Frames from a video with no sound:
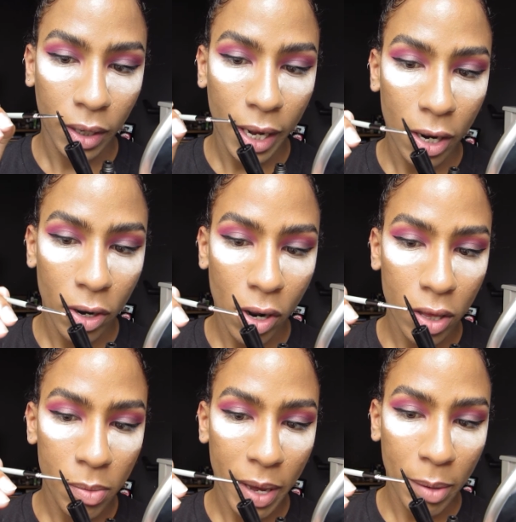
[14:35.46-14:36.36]
get it
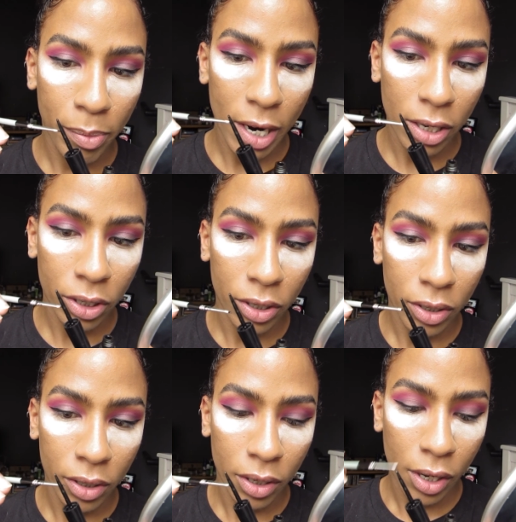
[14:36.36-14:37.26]
on the paintbrush,
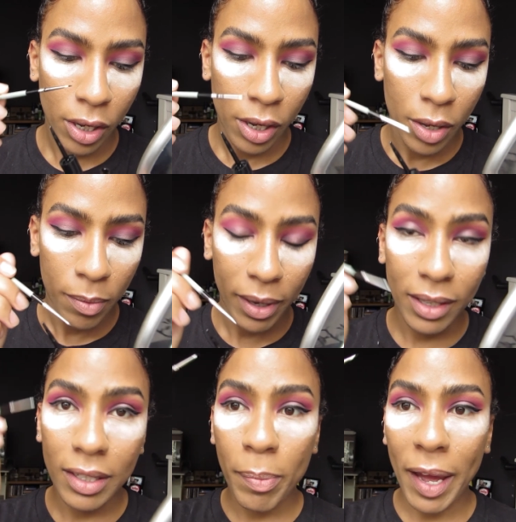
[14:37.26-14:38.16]

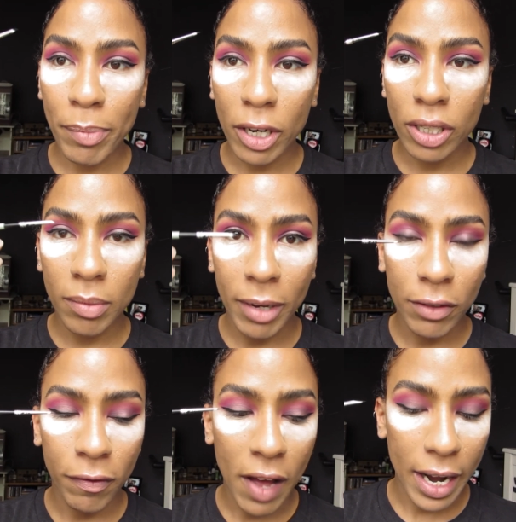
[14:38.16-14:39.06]
because the paintbrush is
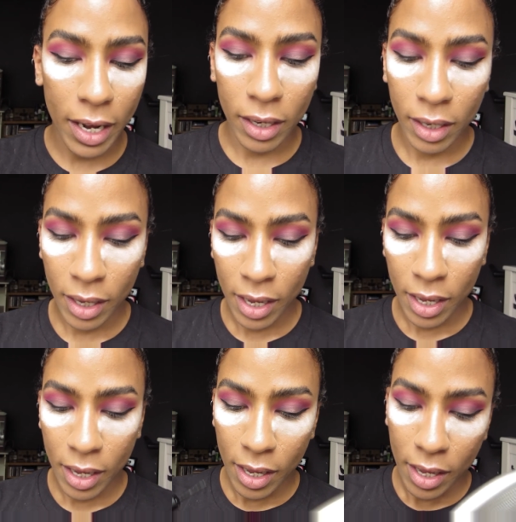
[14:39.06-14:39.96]
much finer.
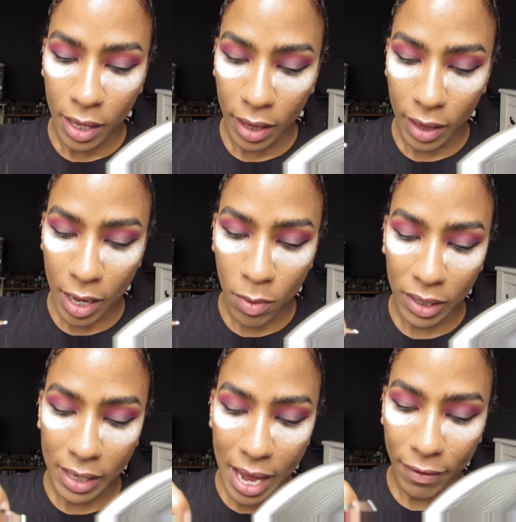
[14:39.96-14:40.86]
Then
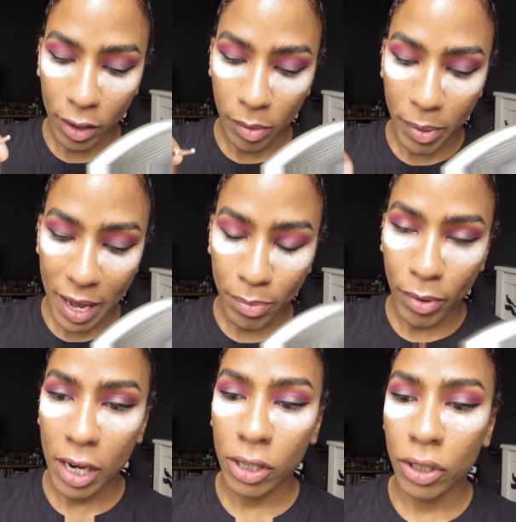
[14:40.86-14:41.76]
once I have it on the
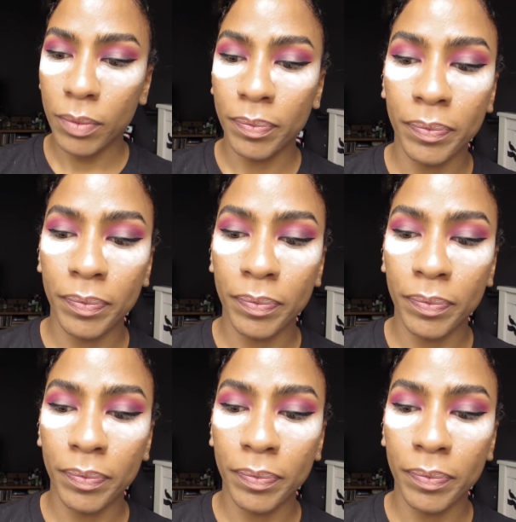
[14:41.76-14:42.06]
paintbrush,